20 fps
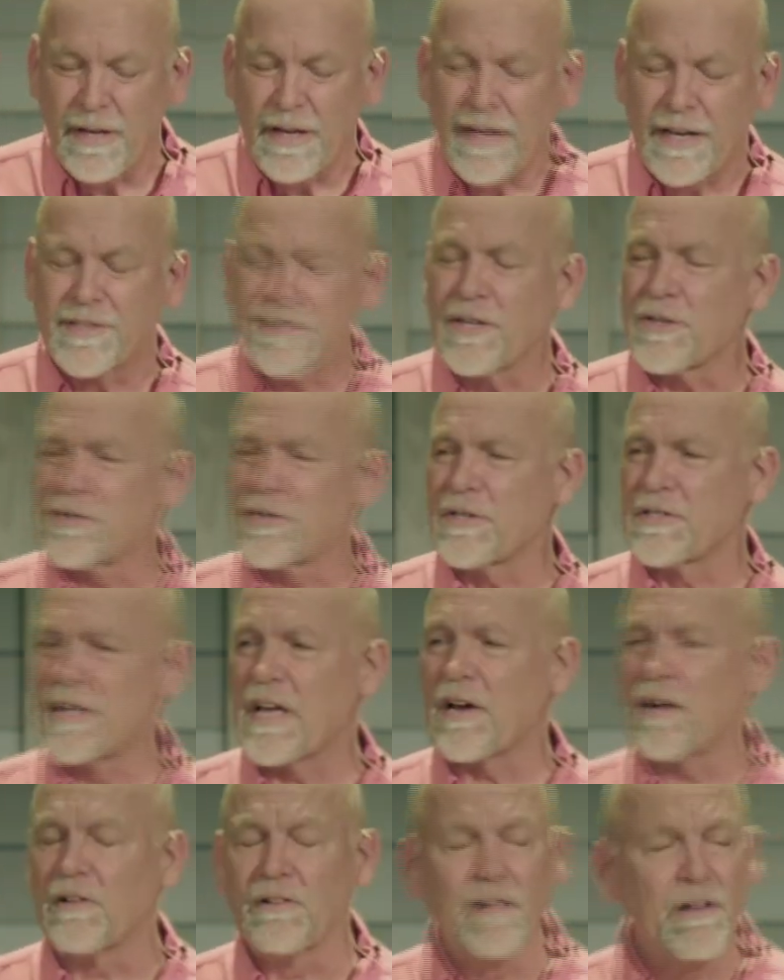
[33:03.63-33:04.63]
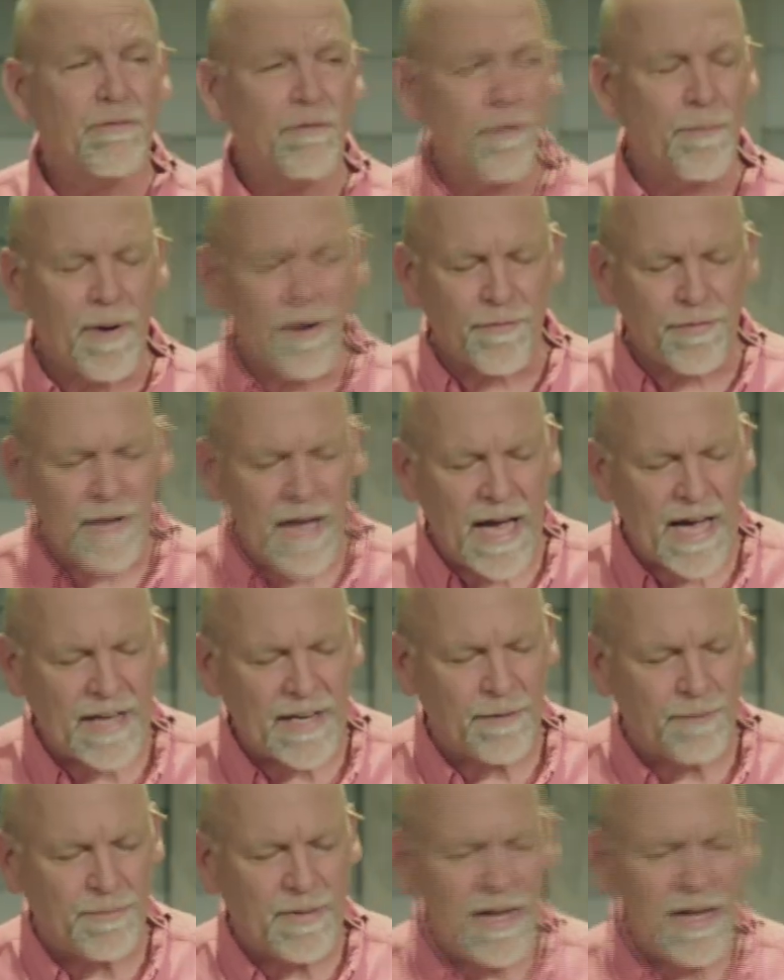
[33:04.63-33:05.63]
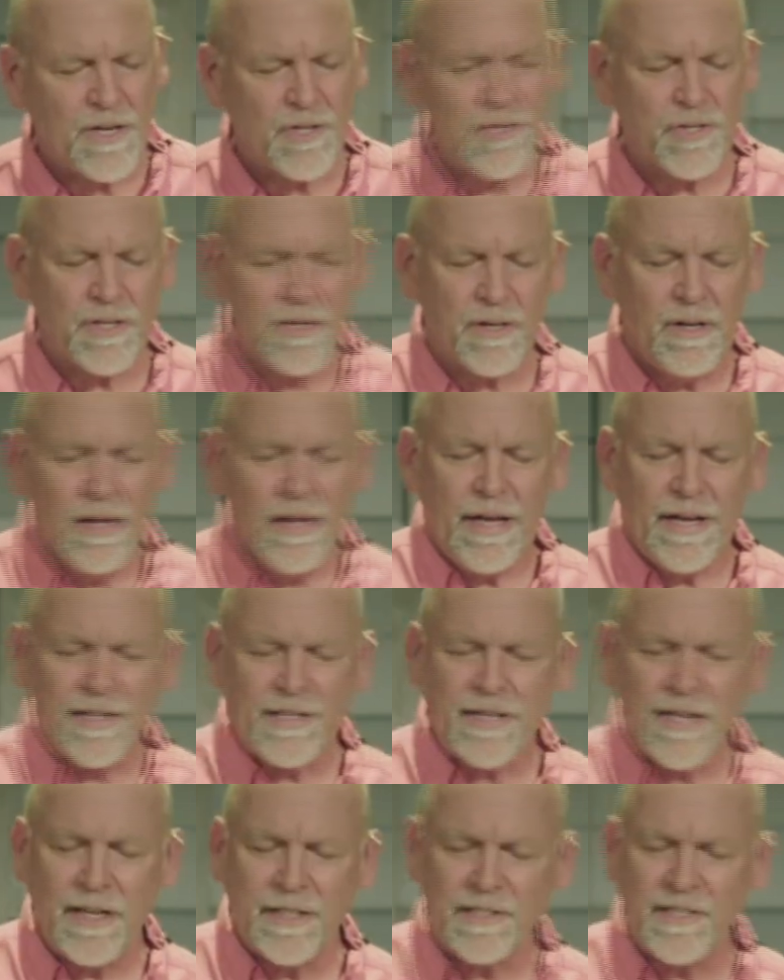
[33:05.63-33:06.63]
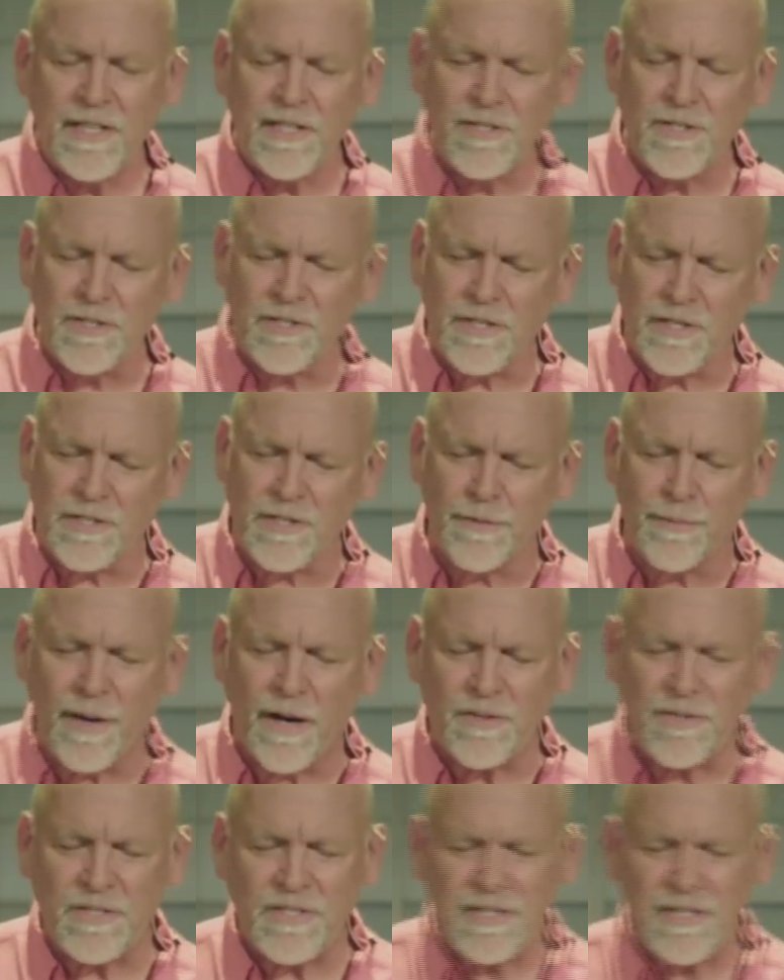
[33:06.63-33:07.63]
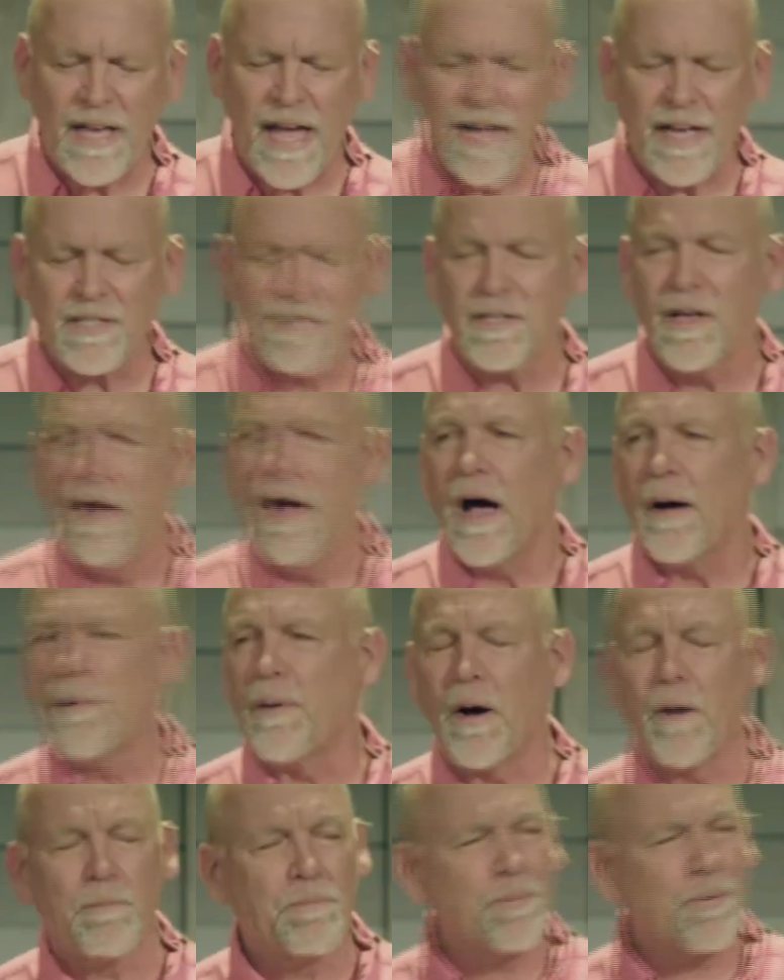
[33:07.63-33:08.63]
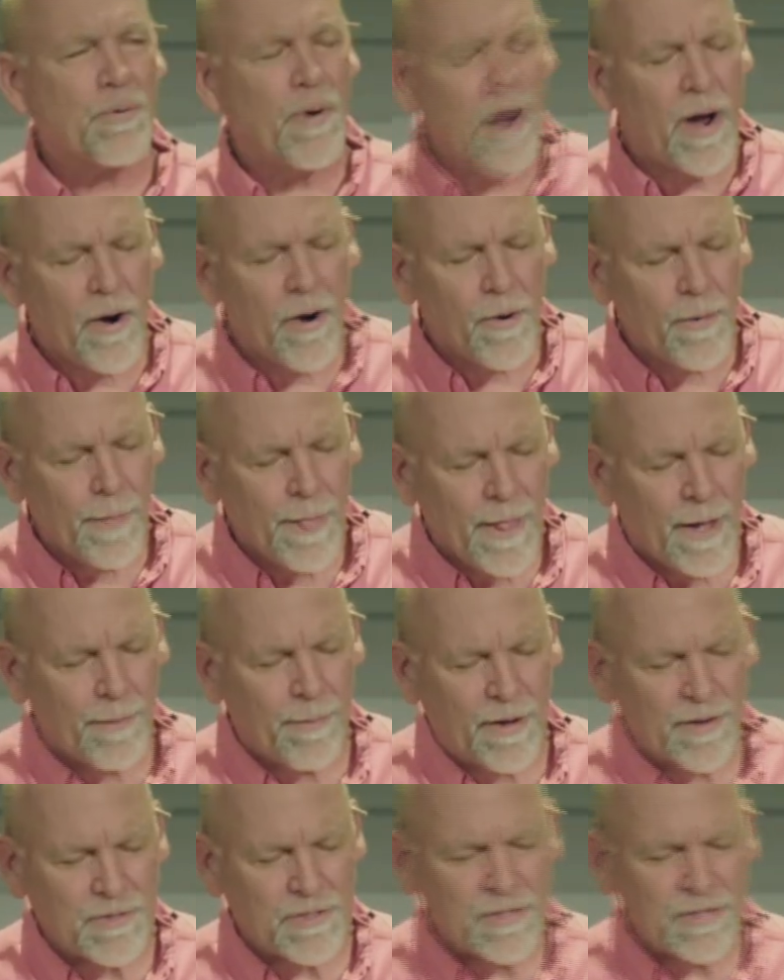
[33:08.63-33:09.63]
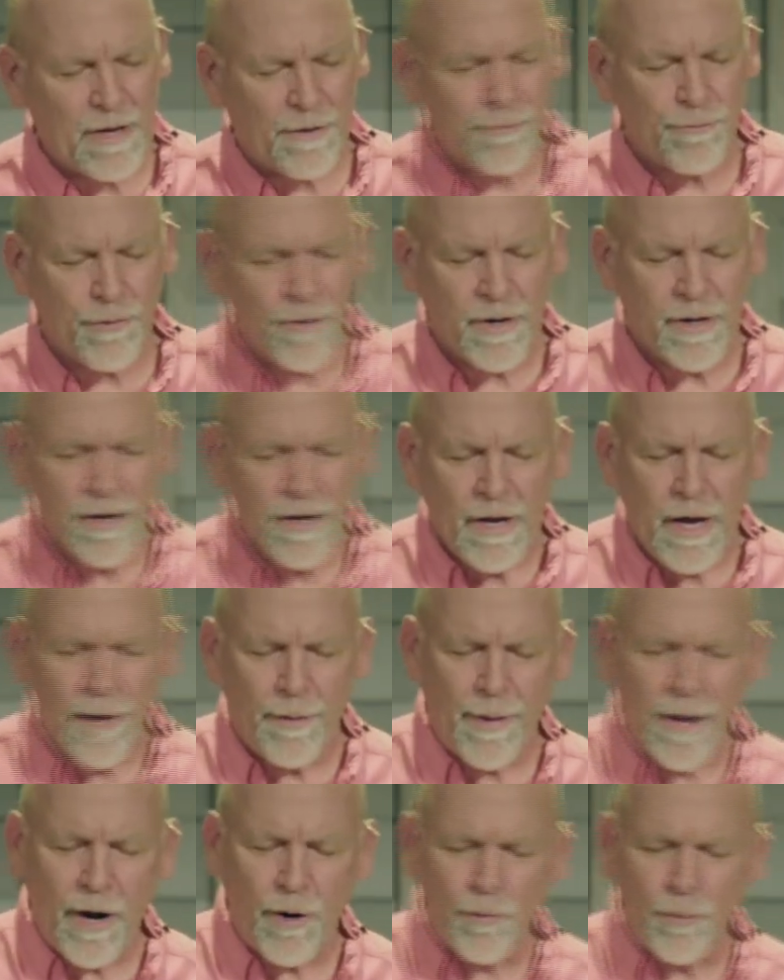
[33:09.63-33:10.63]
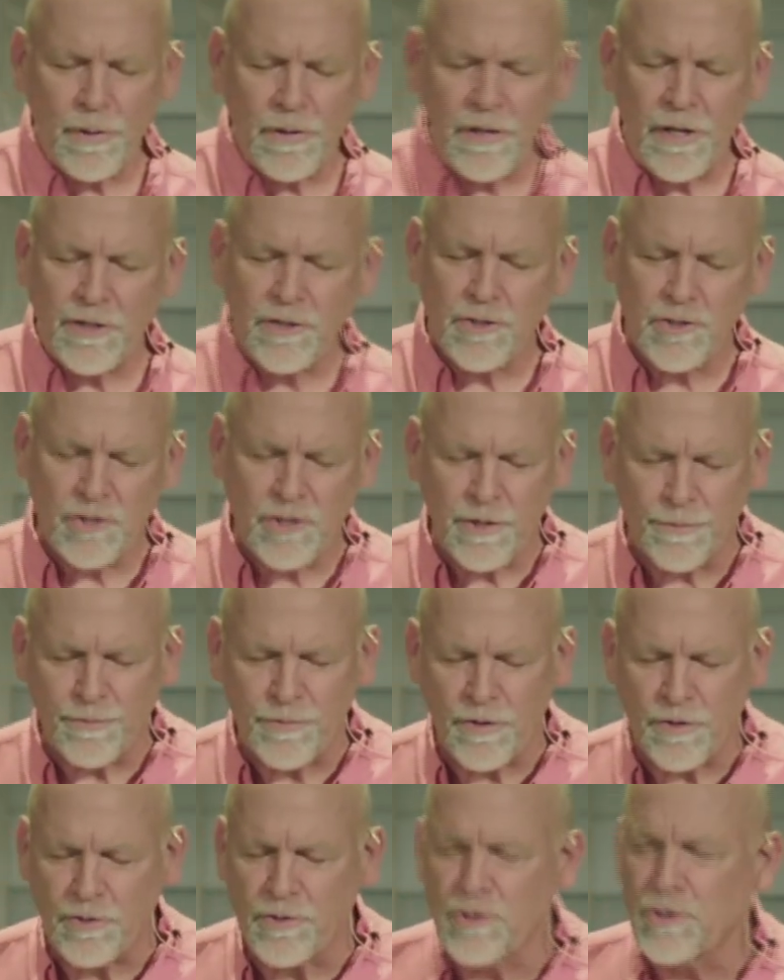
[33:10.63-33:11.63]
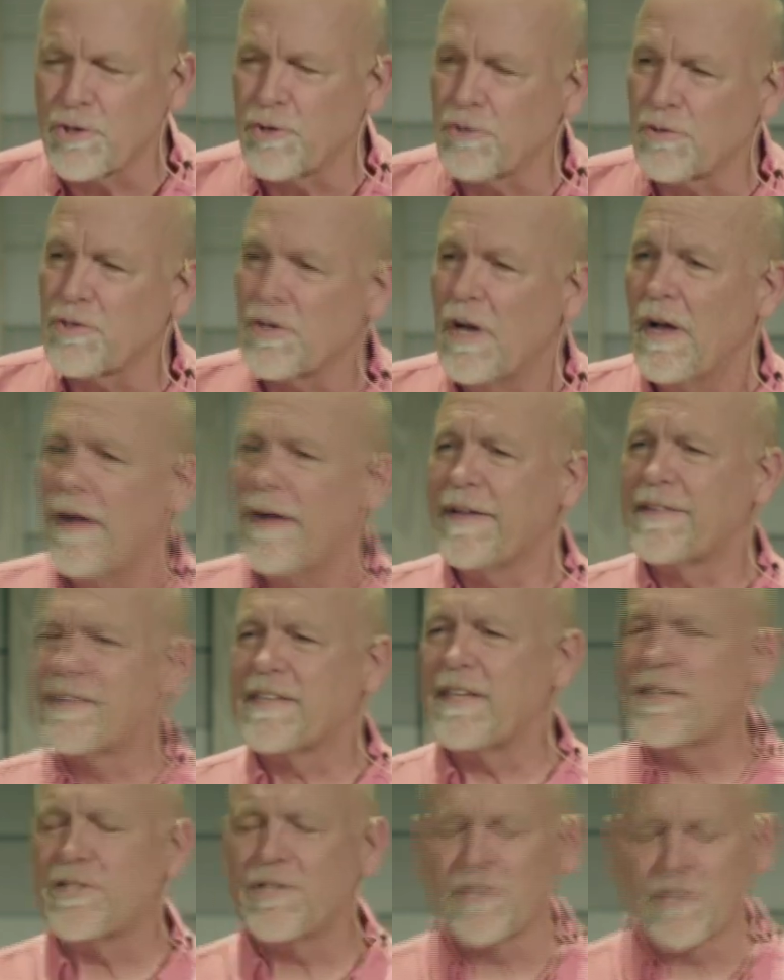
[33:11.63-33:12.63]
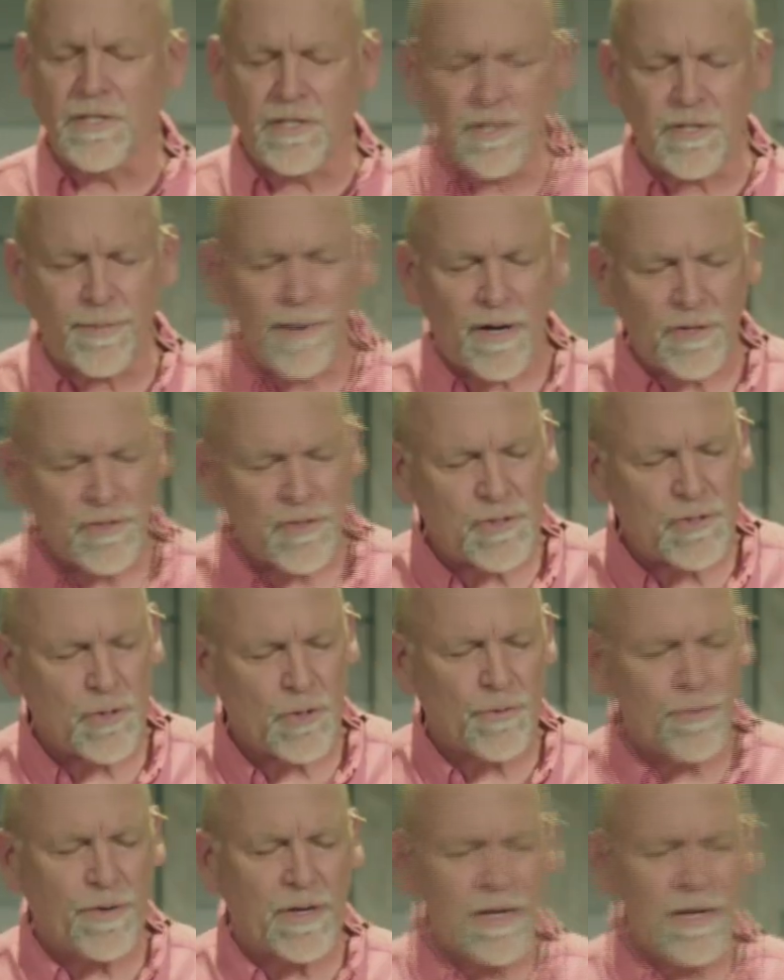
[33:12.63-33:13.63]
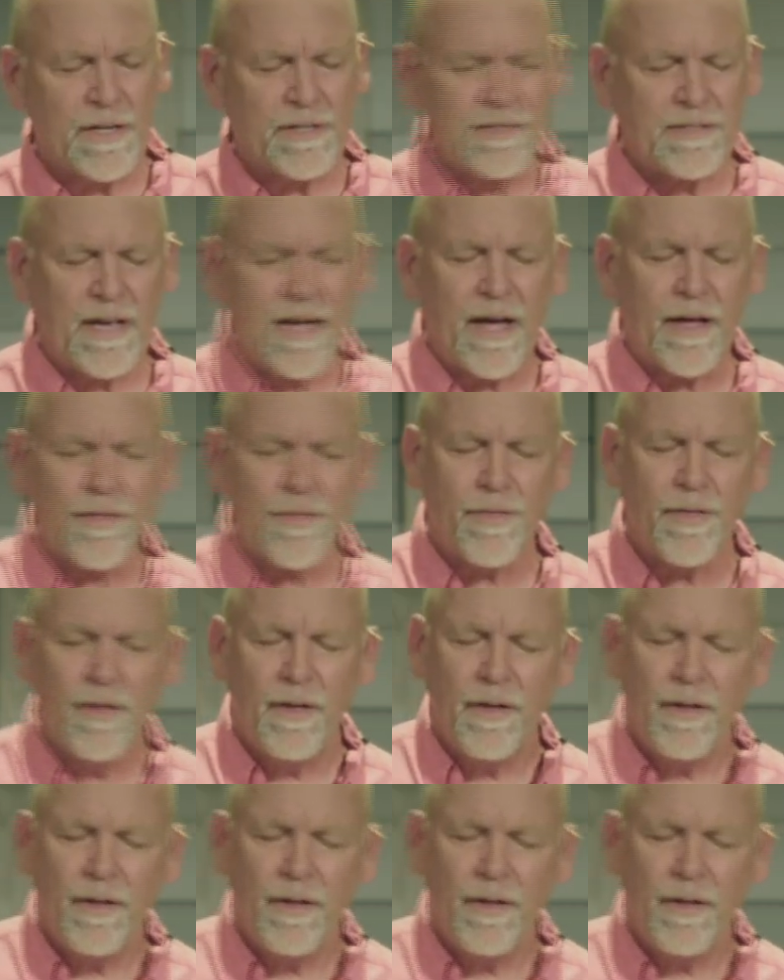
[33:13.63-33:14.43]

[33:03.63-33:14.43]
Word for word: It tells us how to live above condemnation. It teaches us about sex, about prayer, about suffering, about our relationship to the church. It teaches us about serving and death.